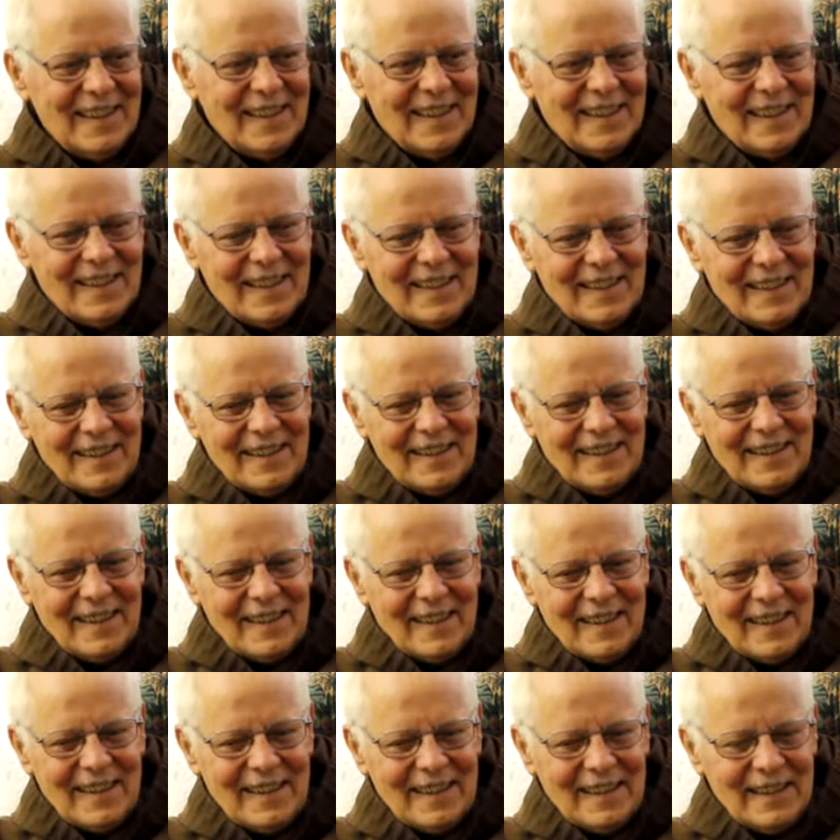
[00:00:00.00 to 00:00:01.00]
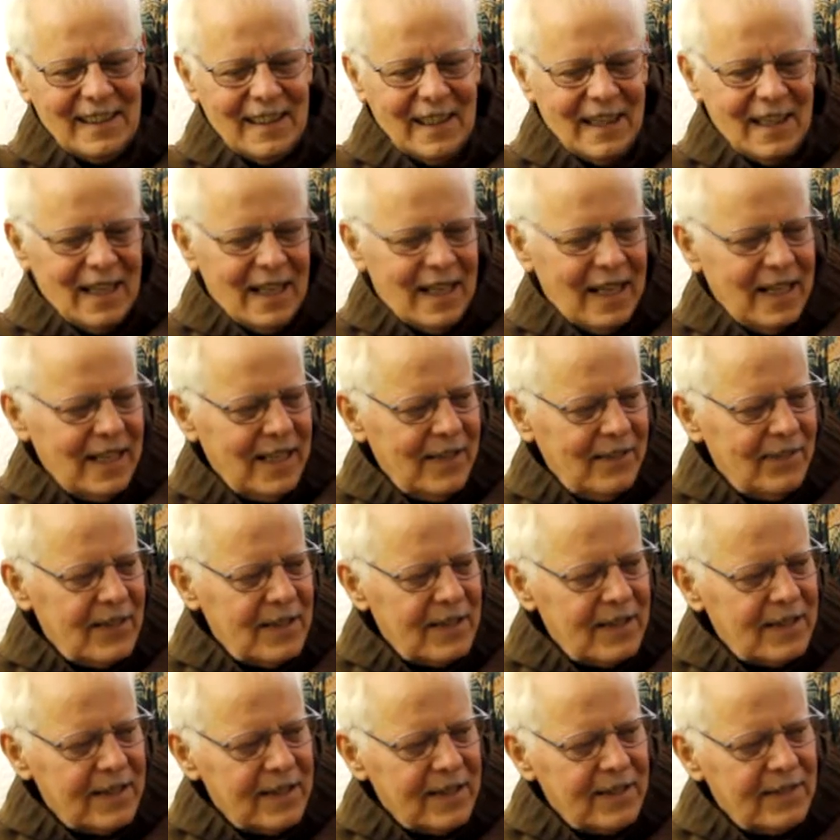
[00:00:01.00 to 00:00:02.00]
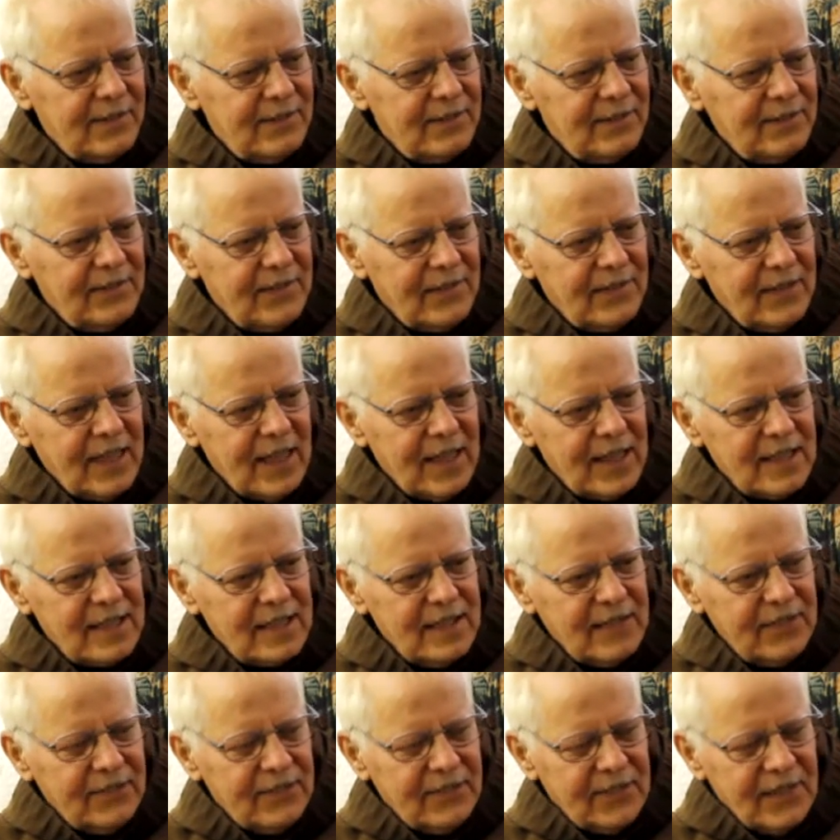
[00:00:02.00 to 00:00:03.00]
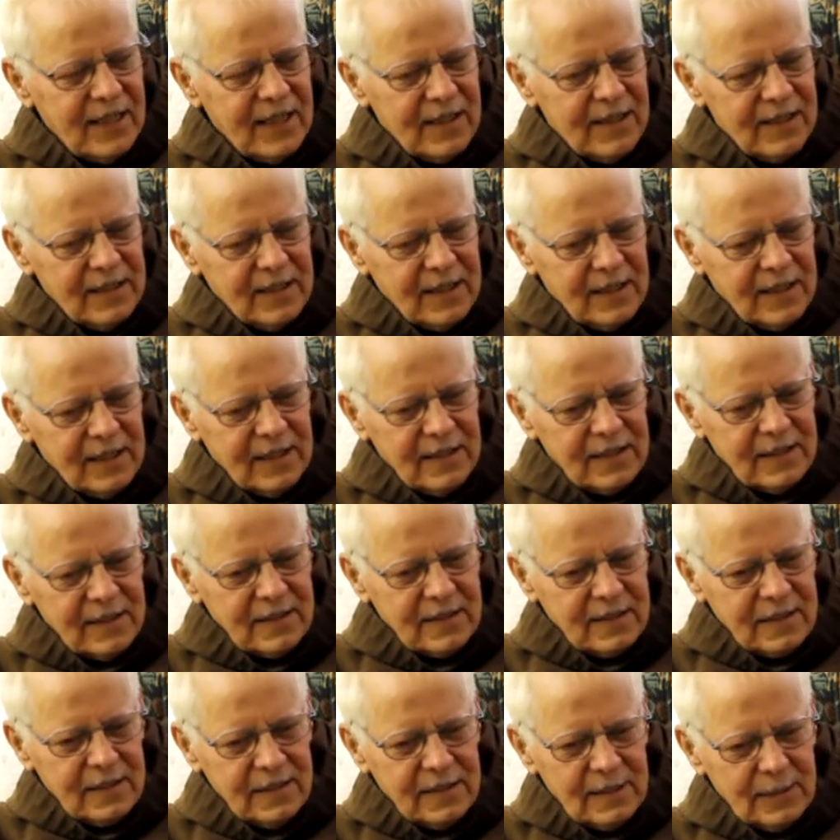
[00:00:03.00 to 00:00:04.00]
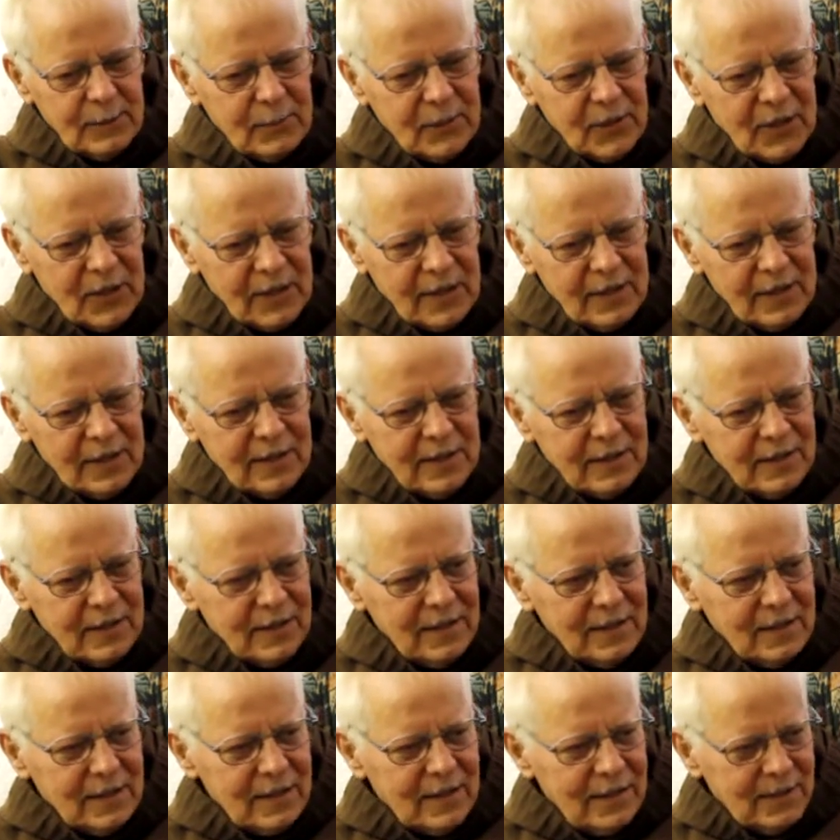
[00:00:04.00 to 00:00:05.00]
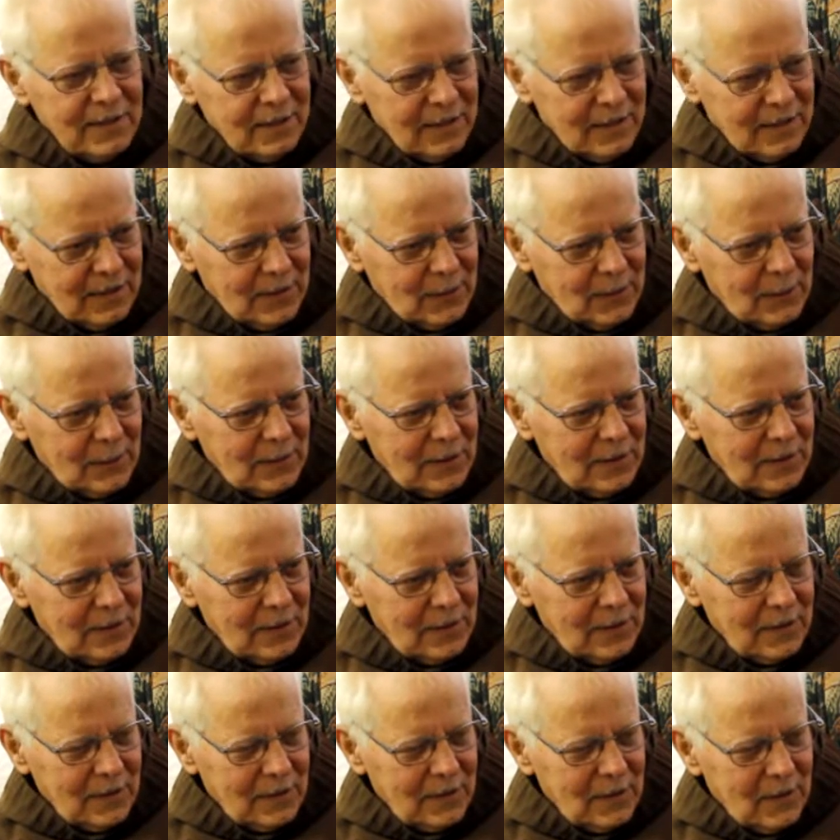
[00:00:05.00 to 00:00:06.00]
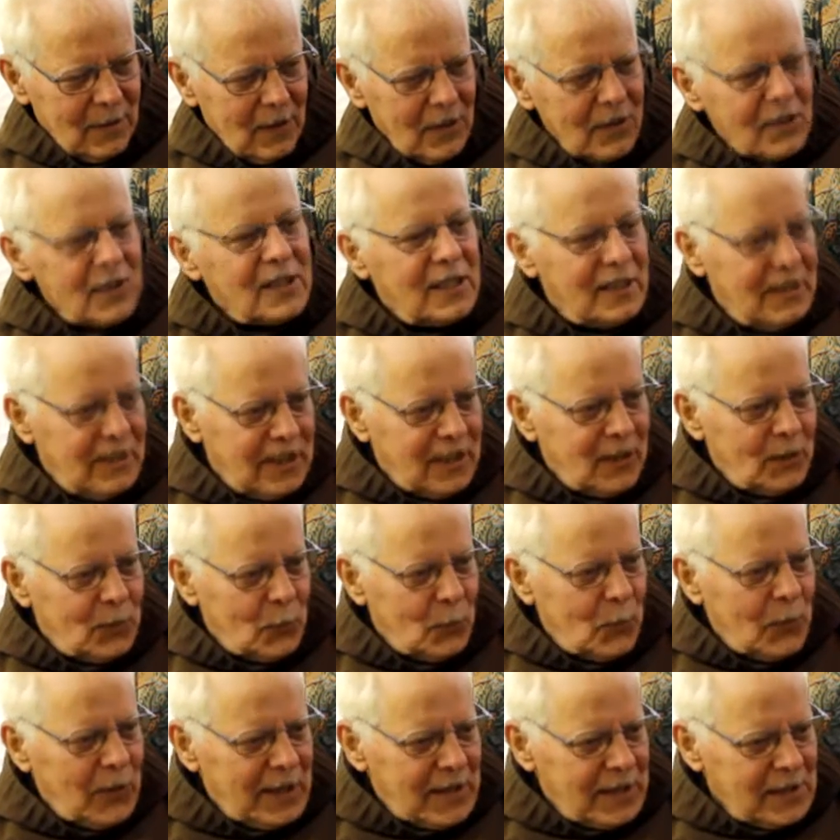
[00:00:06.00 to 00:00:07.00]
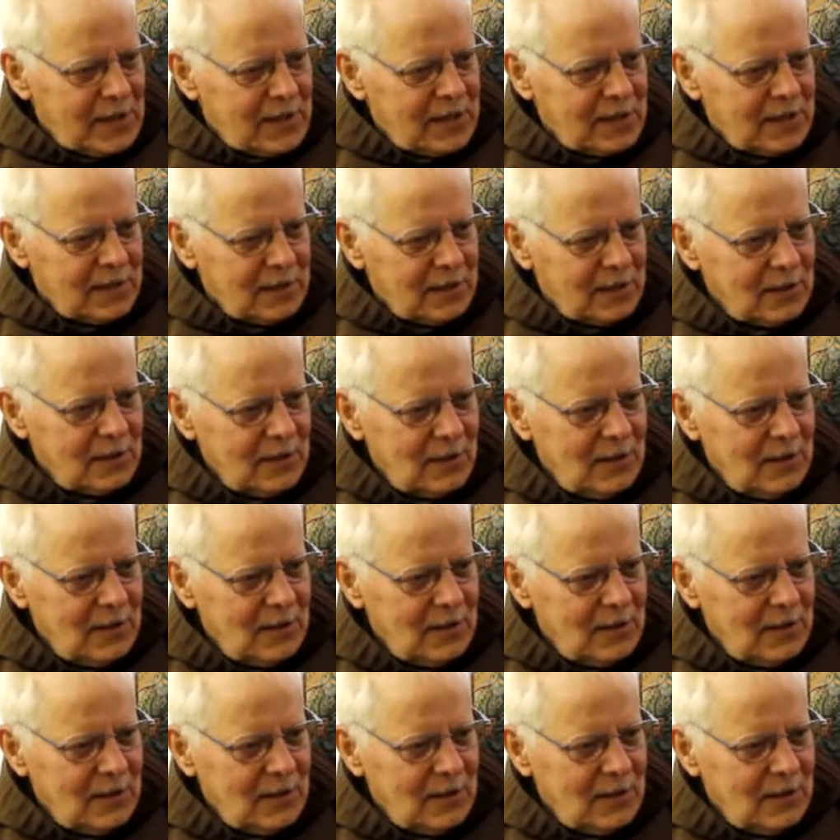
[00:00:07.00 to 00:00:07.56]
And uh, I never actually found out anybody uh, asking that question,